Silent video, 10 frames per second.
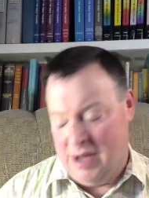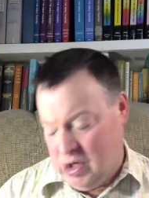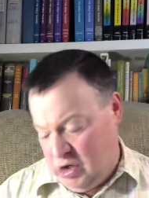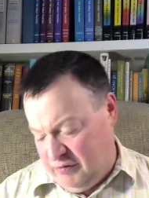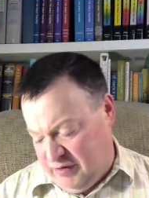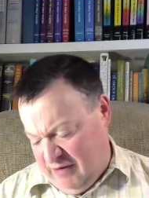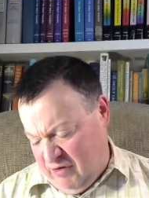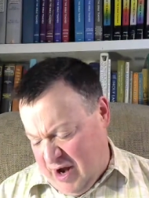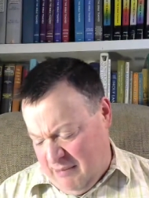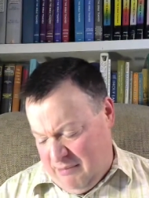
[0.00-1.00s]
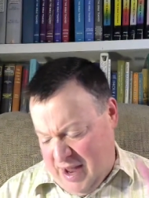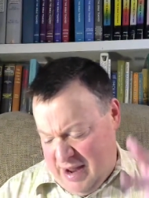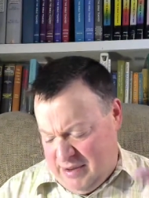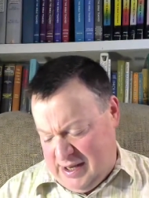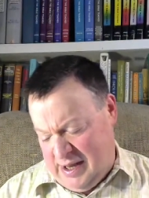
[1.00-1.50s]
You've given up
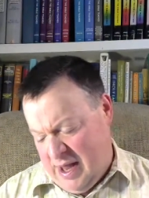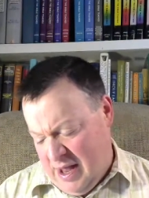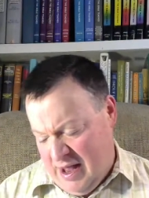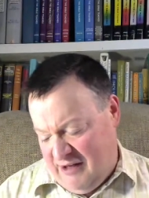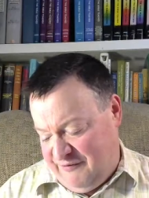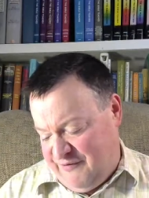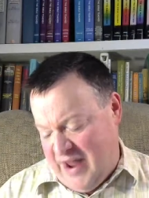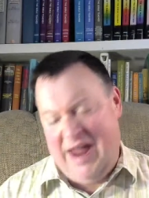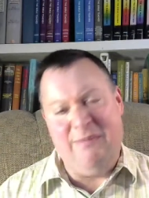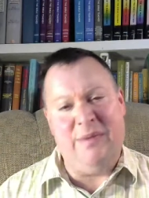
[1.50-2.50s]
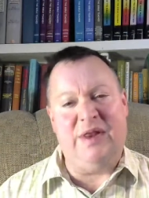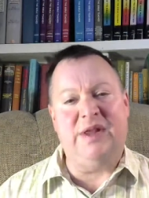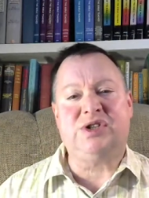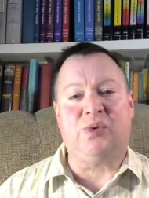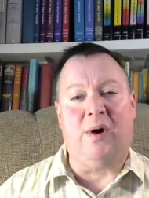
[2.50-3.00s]
maybe uh, fame in
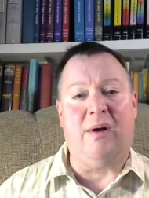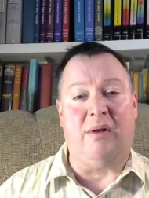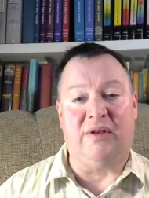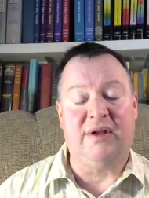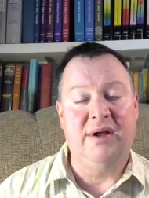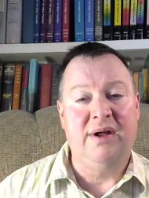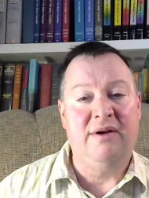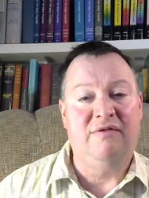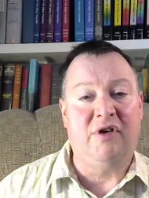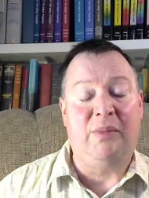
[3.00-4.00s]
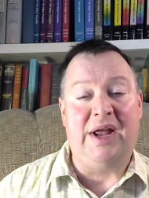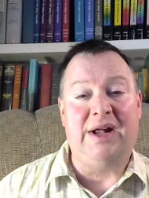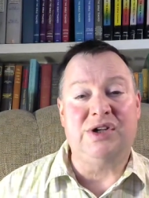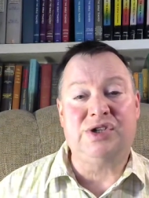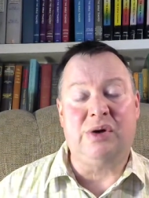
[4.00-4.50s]
this world for
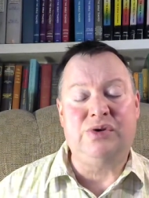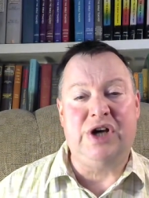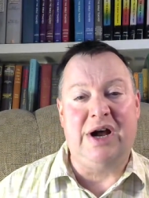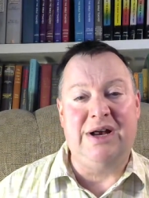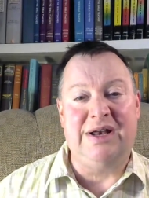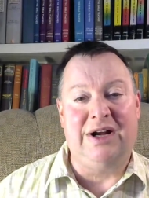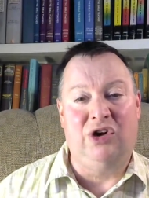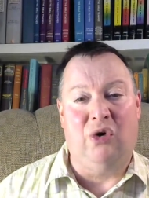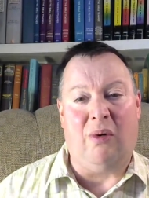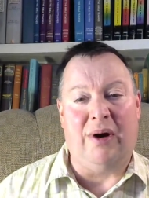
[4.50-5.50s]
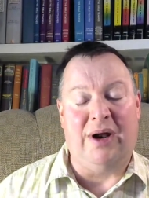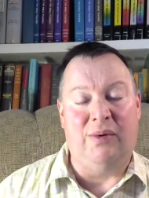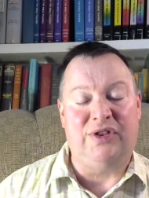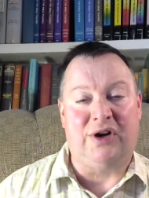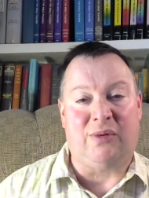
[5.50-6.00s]
being associated in glory
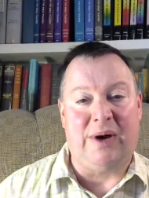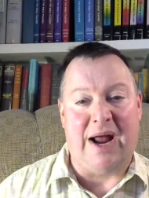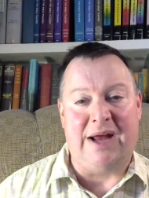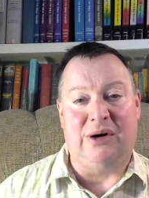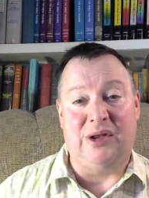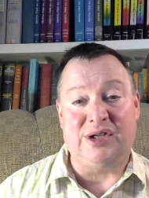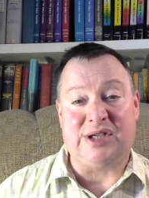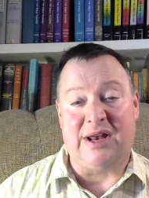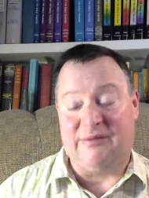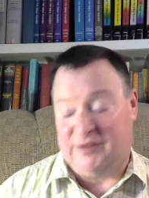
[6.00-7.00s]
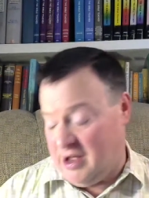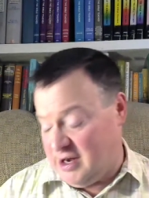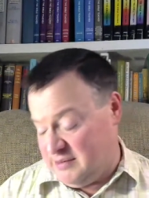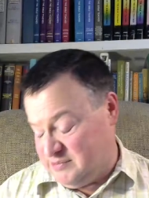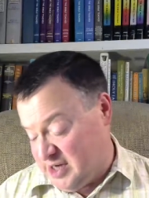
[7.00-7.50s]
with the Creator, the Son of
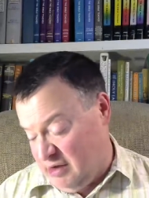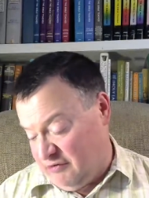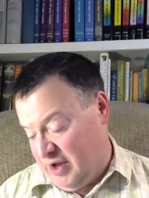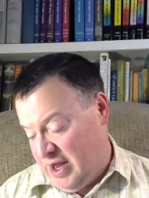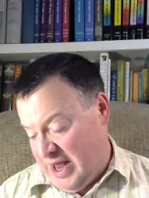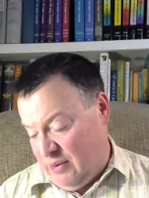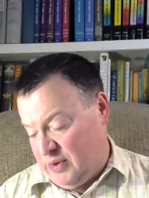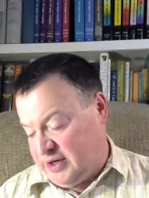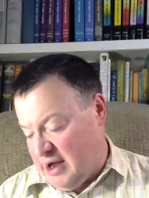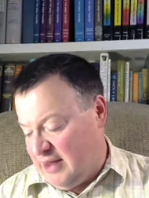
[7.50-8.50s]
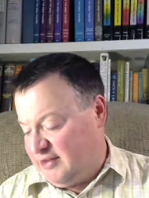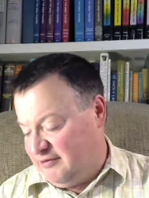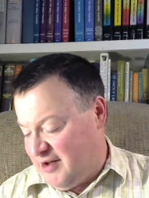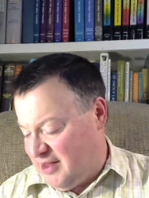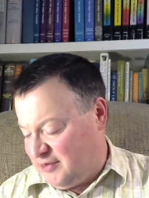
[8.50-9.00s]
God Himself, and with God the
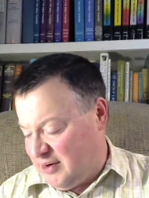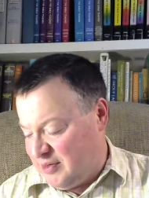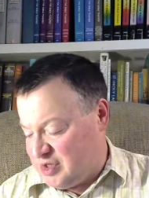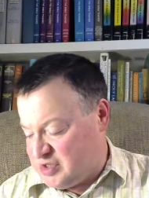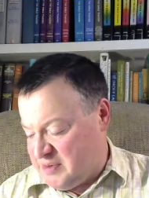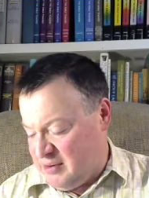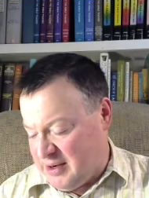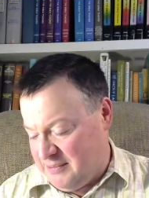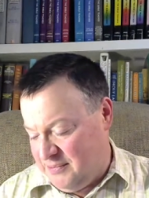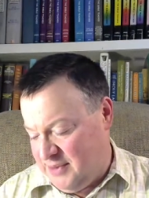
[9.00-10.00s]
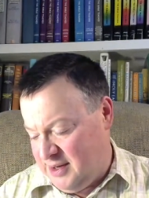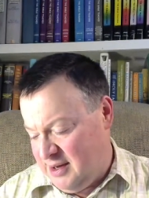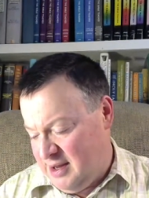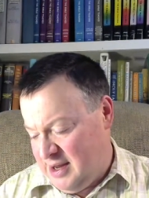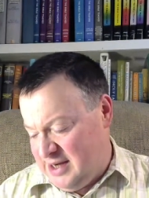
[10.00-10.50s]
Father and the Spirit.
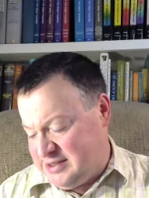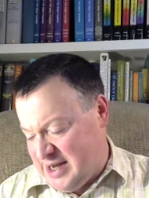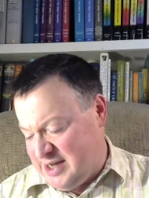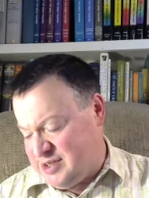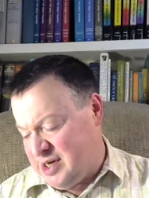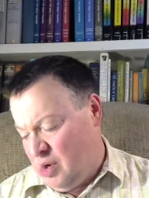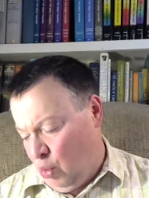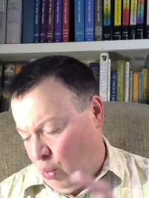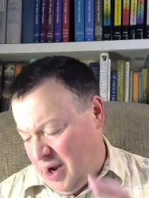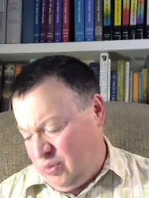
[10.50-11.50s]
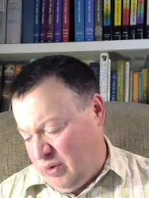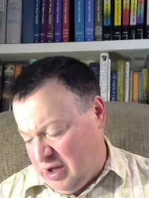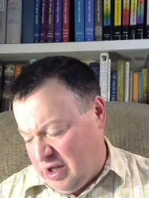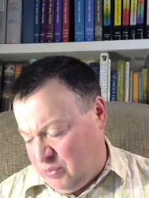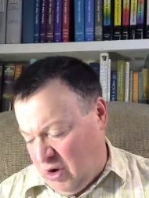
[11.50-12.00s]
He says, What
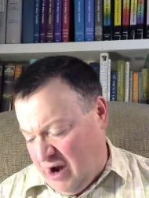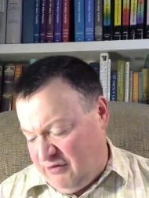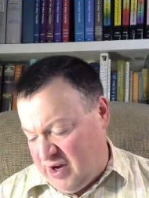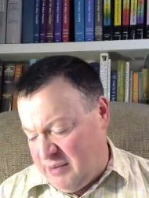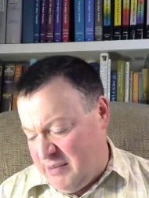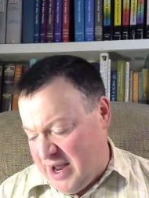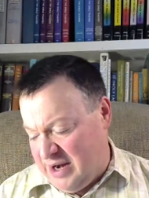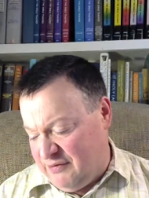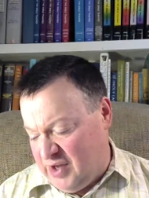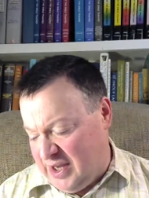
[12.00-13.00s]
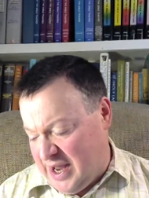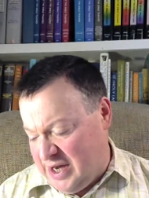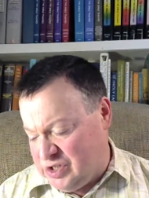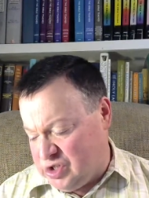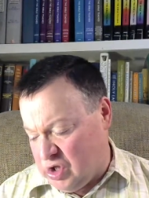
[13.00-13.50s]
will it profit a man if he
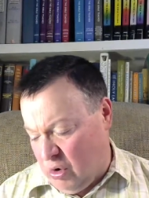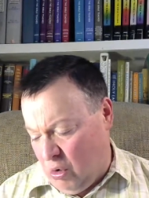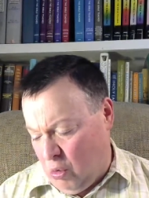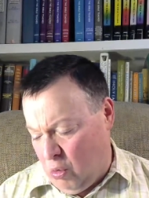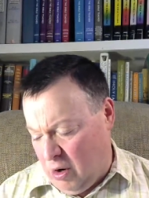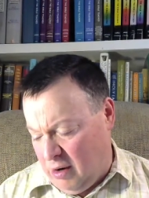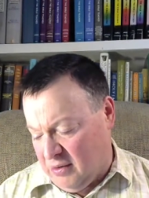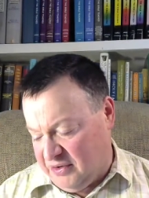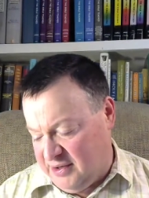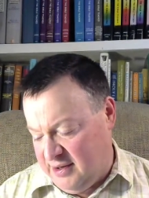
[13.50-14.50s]
gains the whole world